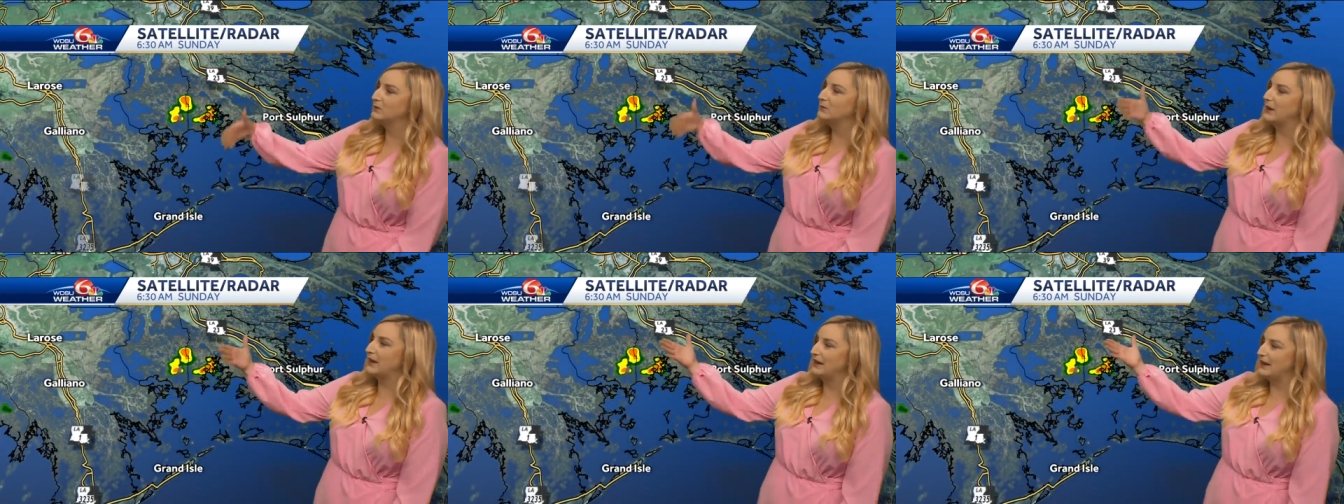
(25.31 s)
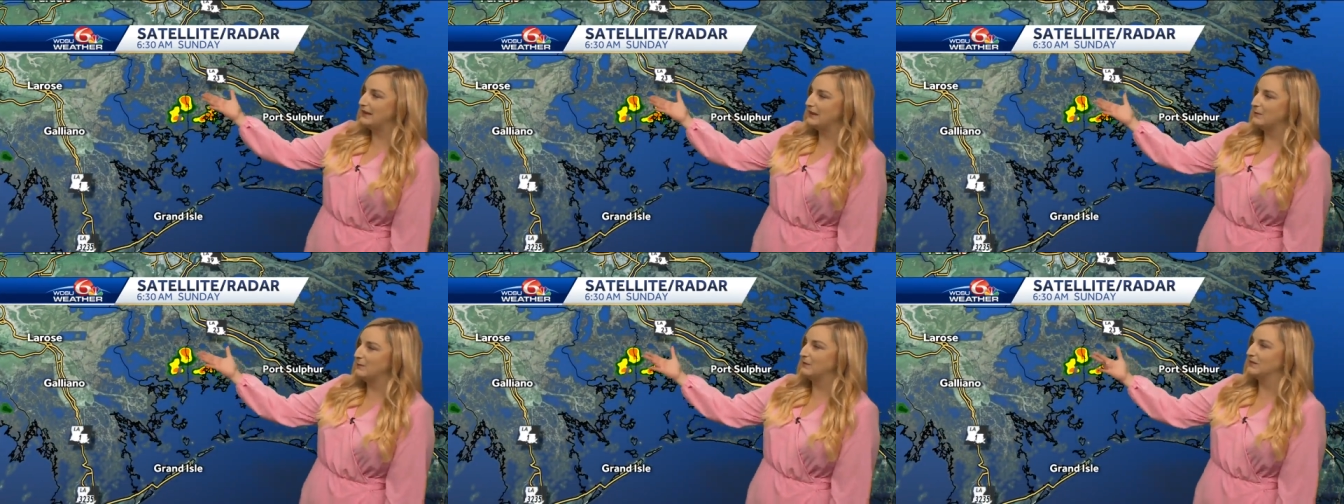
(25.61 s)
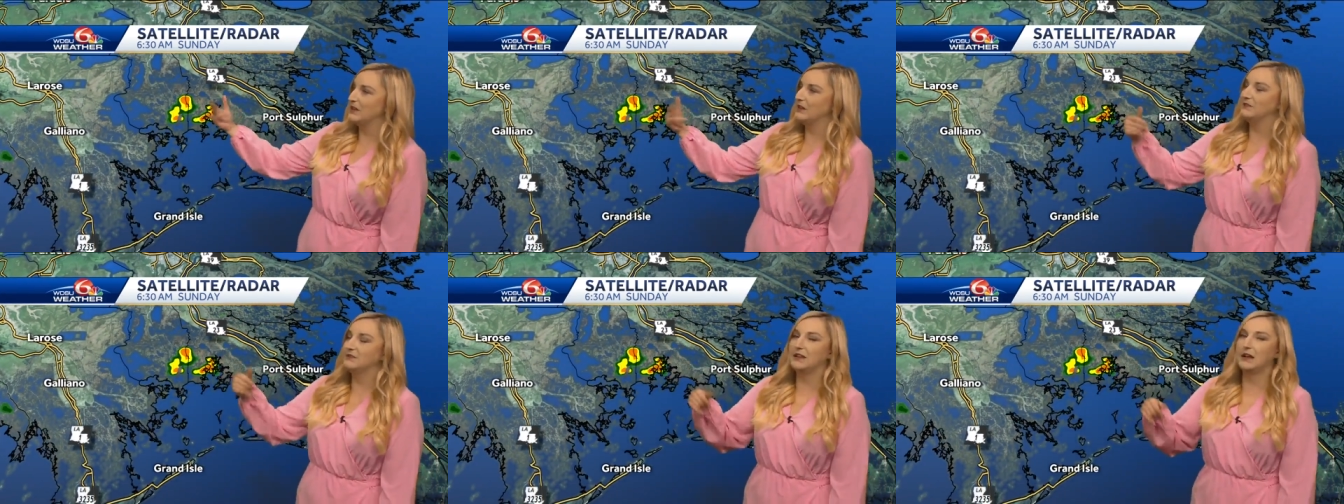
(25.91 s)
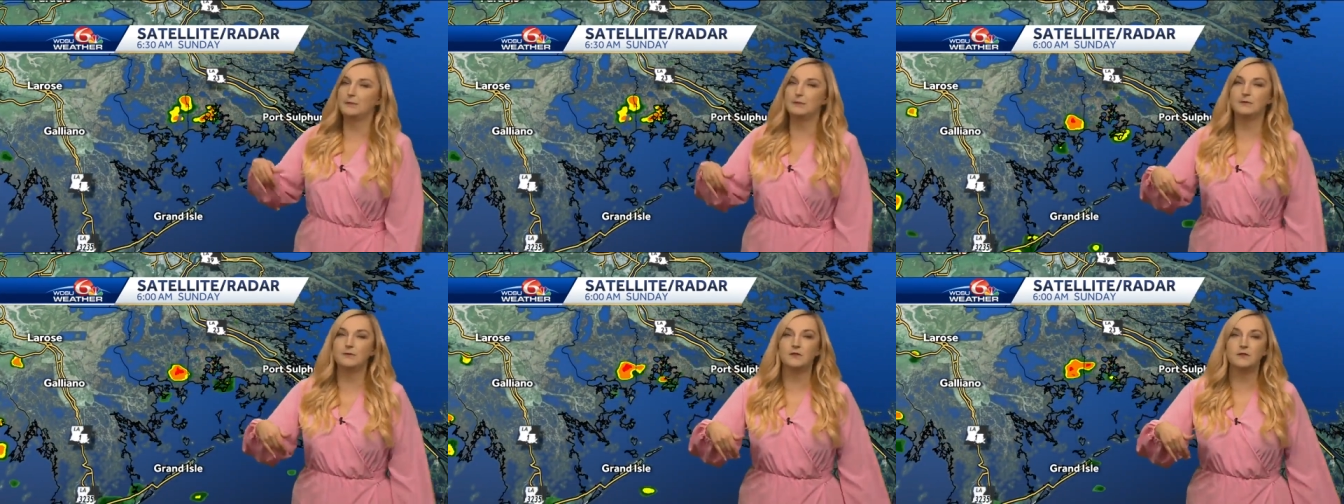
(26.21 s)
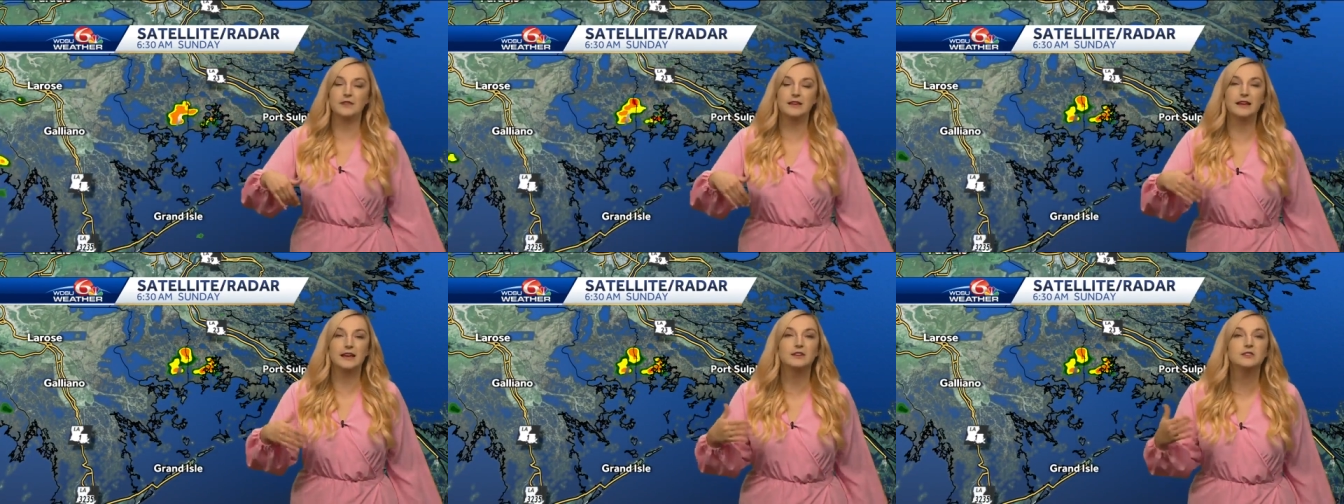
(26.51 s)
raining themselves out
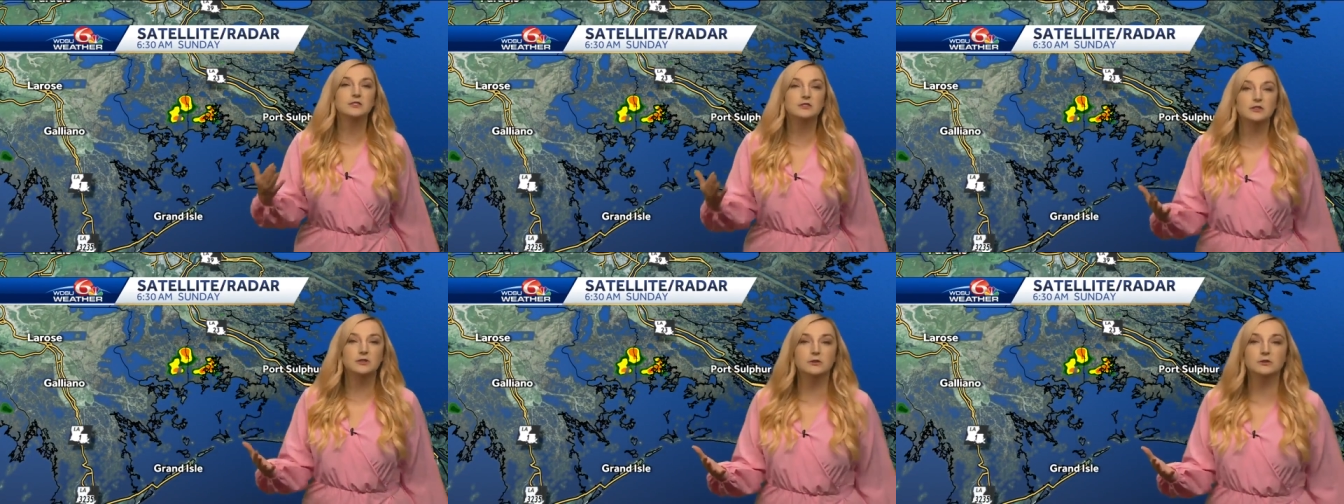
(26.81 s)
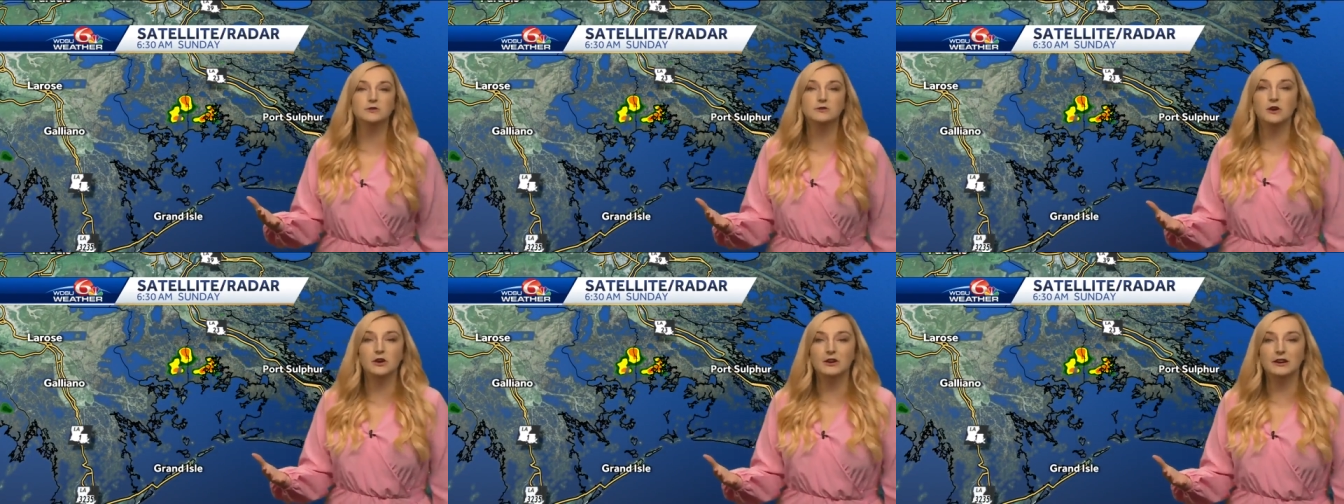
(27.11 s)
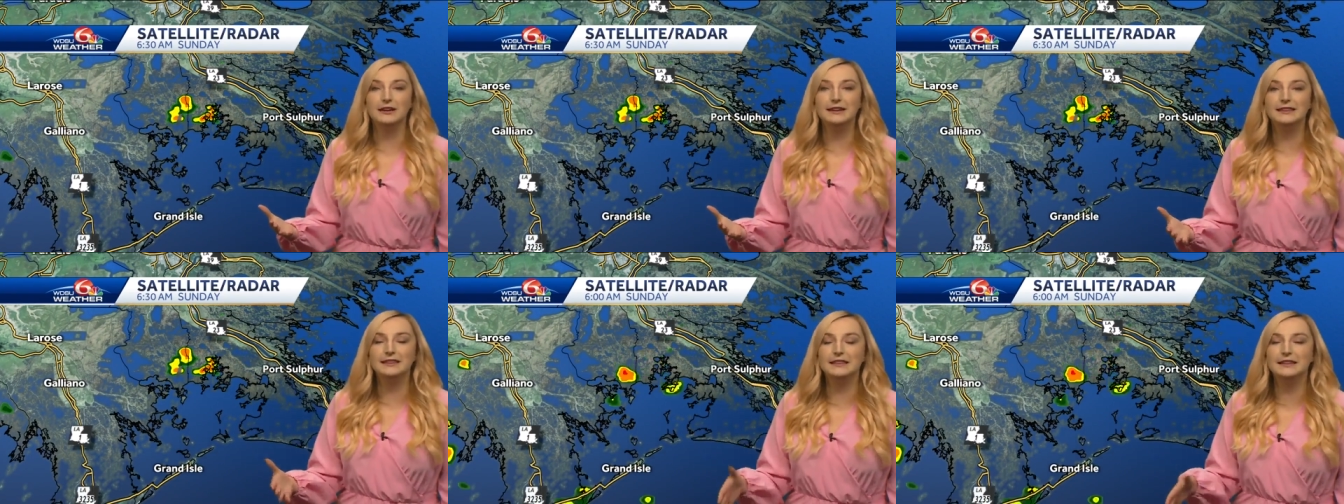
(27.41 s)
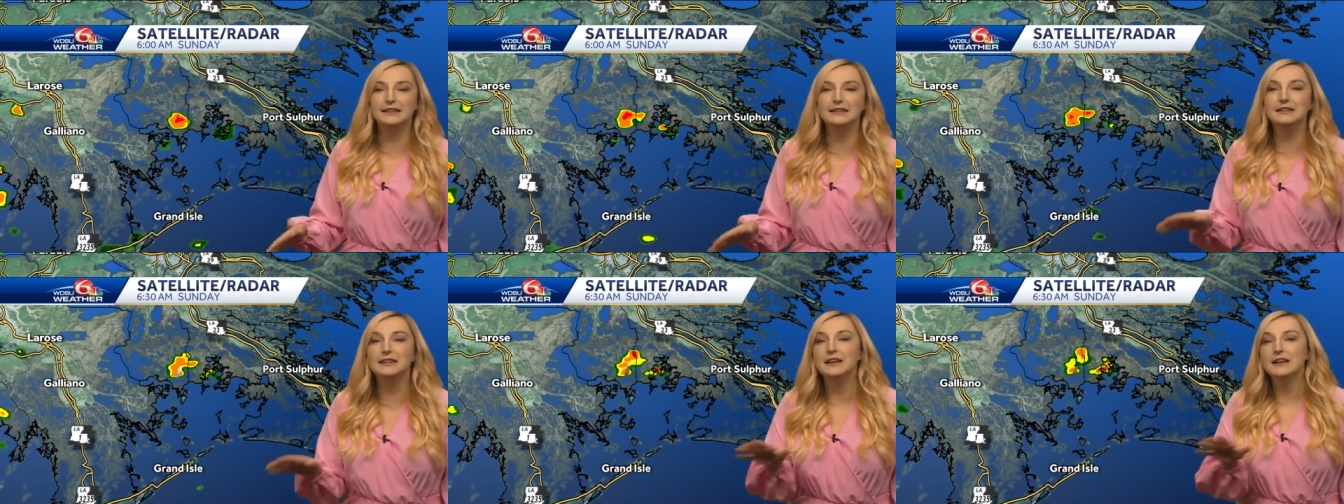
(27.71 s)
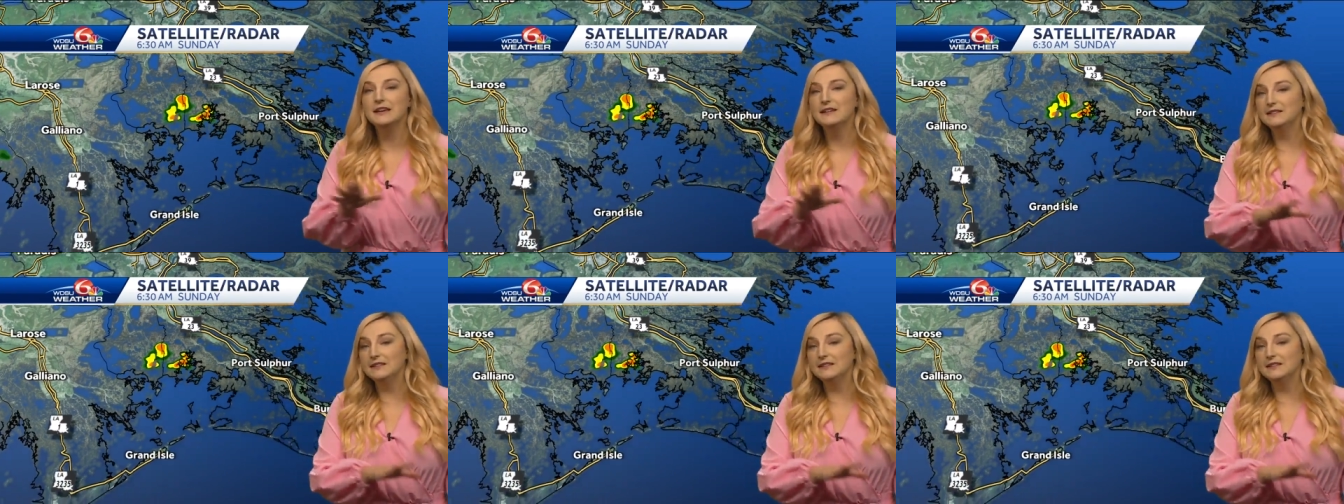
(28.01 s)
before they get too far inland,